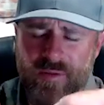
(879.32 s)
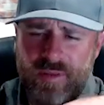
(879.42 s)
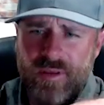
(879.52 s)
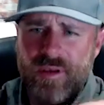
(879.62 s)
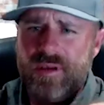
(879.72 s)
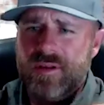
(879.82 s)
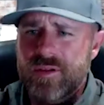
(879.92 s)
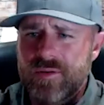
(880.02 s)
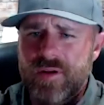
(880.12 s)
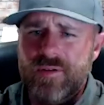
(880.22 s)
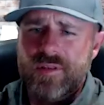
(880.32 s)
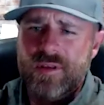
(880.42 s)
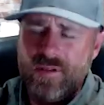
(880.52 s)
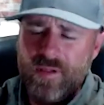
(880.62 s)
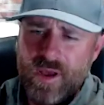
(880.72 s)
everything, glue
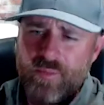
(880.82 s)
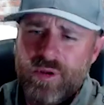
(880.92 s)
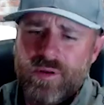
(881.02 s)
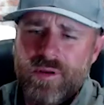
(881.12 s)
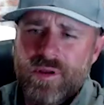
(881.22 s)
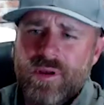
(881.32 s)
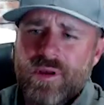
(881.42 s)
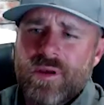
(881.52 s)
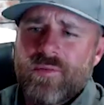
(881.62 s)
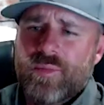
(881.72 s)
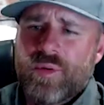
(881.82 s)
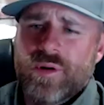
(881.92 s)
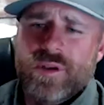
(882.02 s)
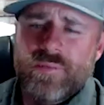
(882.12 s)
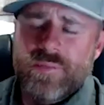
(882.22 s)
everything, clamp it. We
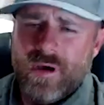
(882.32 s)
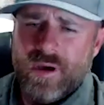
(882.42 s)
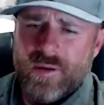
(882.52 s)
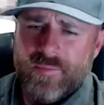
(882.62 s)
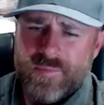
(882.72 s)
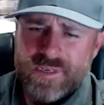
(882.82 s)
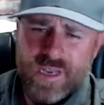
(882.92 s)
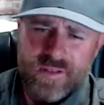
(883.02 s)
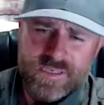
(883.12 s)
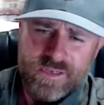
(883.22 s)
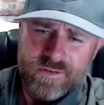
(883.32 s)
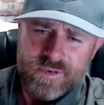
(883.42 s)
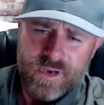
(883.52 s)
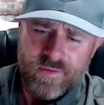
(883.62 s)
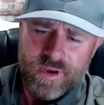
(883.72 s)
put a stainless steel
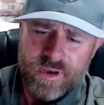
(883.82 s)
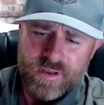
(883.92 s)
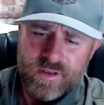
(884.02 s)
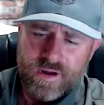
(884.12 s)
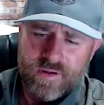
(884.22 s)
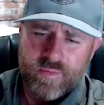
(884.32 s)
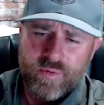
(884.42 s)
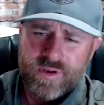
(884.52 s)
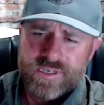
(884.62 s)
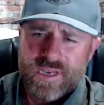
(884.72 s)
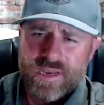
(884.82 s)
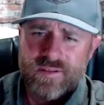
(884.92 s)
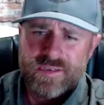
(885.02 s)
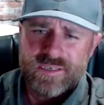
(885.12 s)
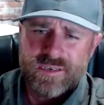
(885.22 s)
D-ring in there. We put a
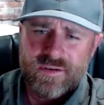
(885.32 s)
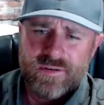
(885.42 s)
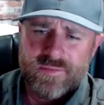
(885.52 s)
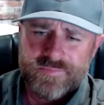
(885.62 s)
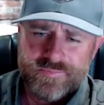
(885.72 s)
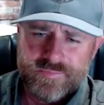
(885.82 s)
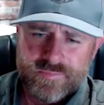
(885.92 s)
stainless steel